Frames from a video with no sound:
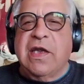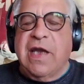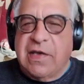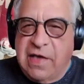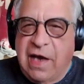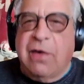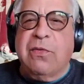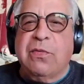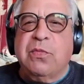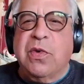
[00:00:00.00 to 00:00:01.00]
That's
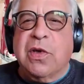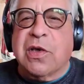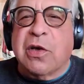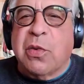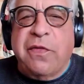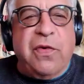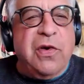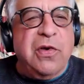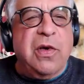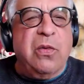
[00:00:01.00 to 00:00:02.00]
how we're going to refer
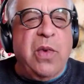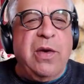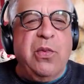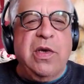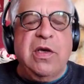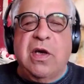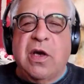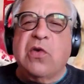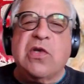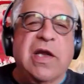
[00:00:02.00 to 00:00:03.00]
to it, Redwood
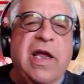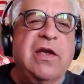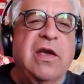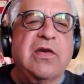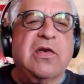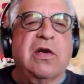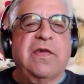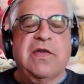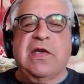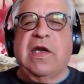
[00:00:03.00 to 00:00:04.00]
Coast Land
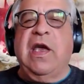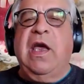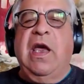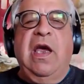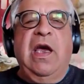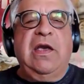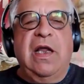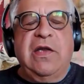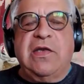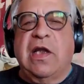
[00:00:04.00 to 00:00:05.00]
Conservancy.
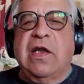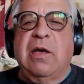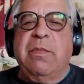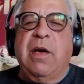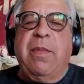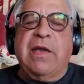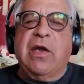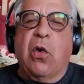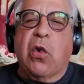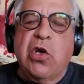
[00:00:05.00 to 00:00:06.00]
Tell us a little bit about the
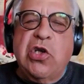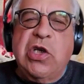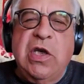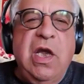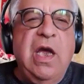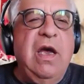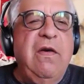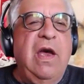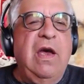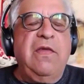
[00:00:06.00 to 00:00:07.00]
origin
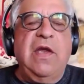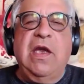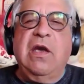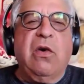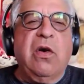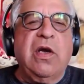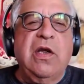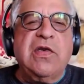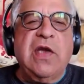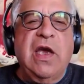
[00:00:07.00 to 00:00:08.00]
of the
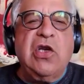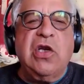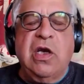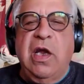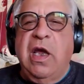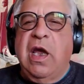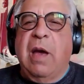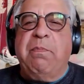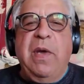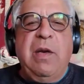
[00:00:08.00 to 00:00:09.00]
organization, a
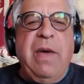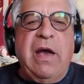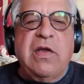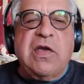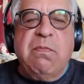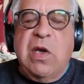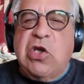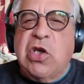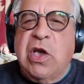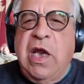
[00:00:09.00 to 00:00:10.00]
bit about its
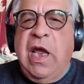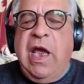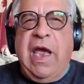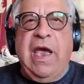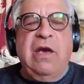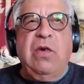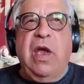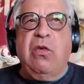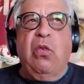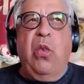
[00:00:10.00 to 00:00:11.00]
mission,
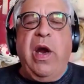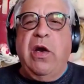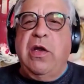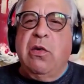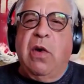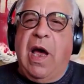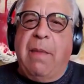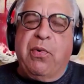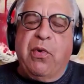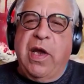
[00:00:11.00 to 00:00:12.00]
and where you
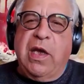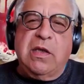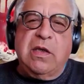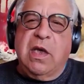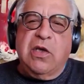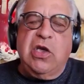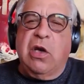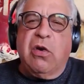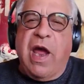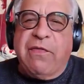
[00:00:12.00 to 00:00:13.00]
operate
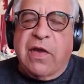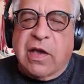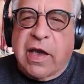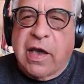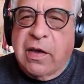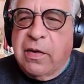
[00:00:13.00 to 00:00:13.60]
geographically.